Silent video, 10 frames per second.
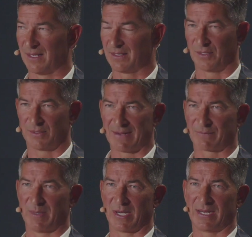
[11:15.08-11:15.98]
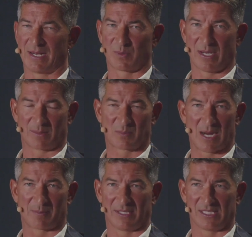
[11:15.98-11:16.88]
not for Marriott branded
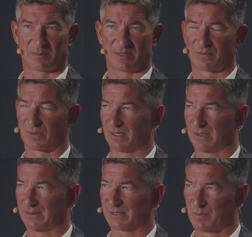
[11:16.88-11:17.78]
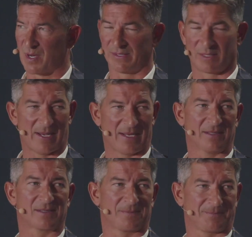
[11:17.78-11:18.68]
properties, but for small
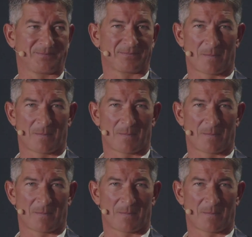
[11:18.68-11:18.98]
independents.